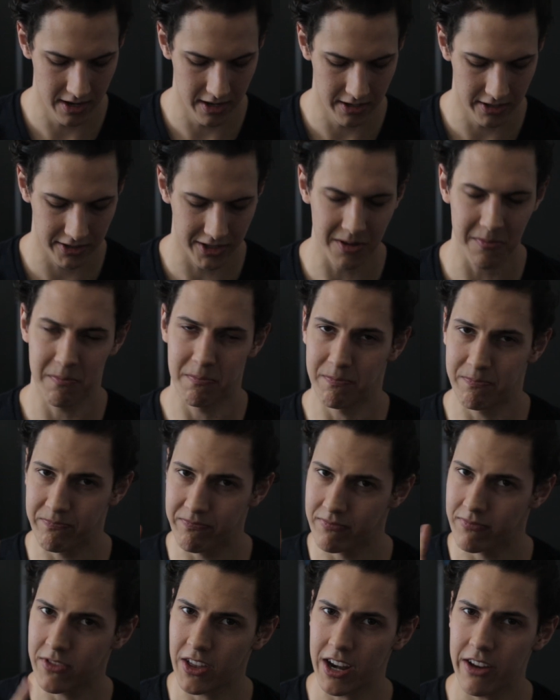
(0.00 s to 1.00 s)
So
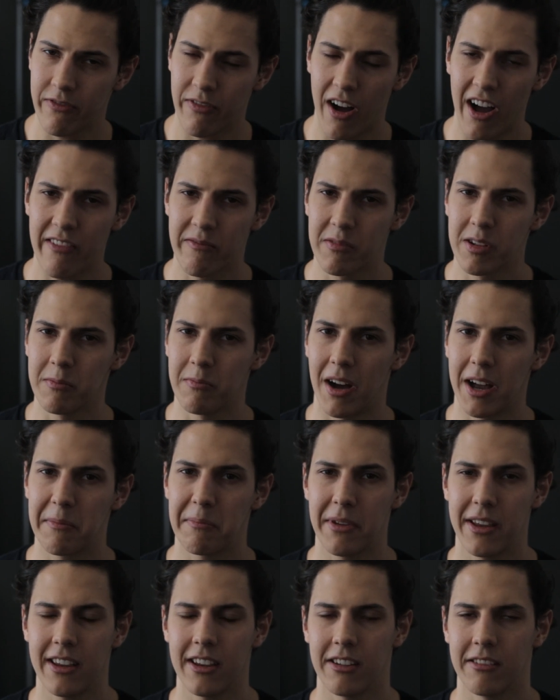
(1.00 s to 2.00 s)
35mm might
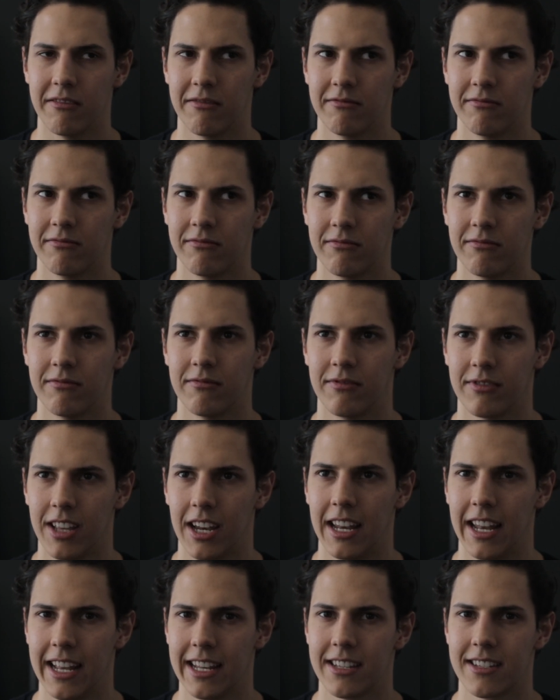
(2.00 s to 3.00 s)
be the
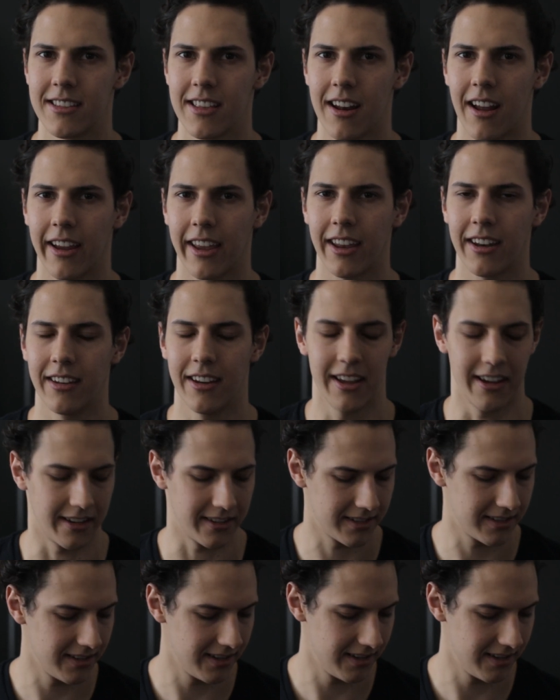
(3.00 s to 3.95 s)
lens that I get next.